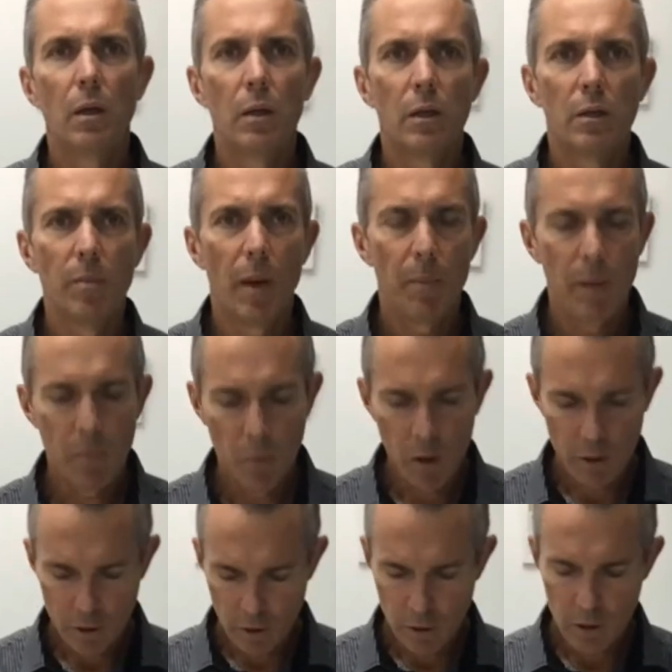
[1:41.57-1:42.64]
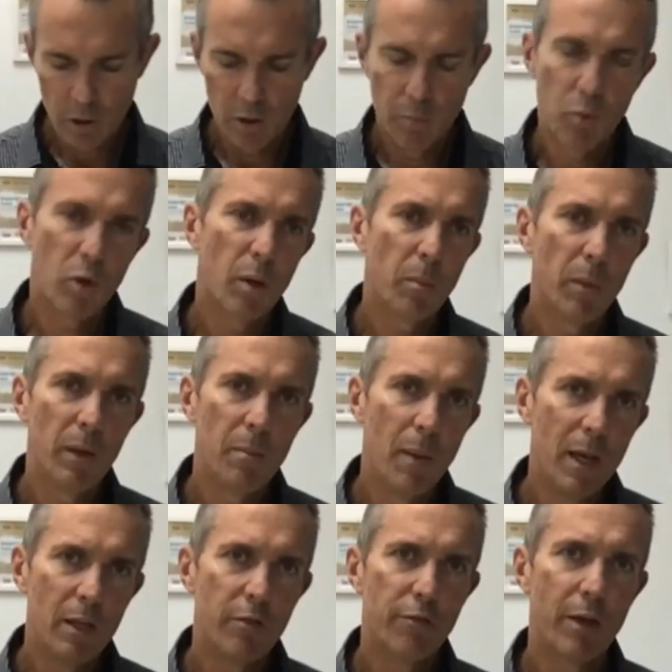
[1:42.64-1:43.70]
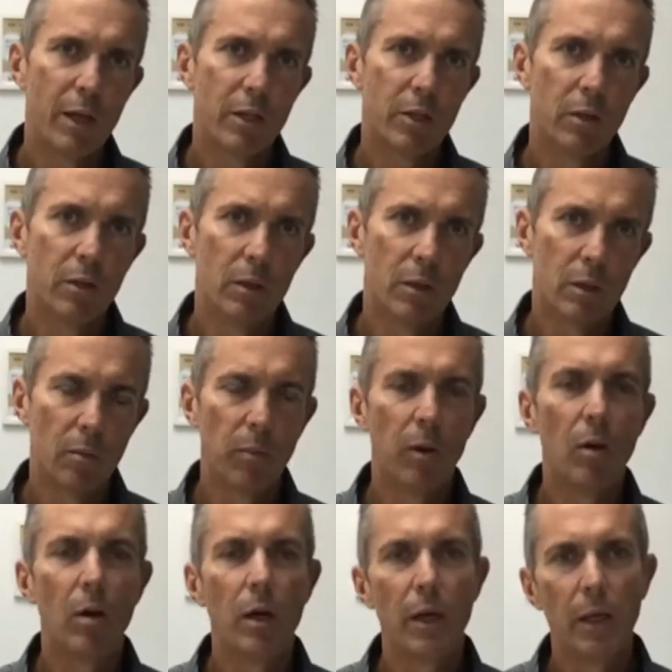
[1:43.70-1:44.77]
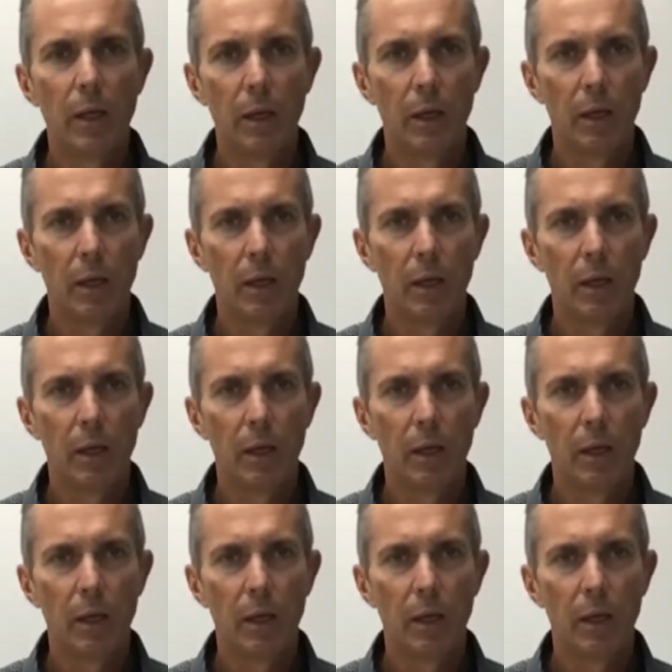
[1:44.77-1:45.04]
Smart Membrane Solutions predominantly manufacture and supply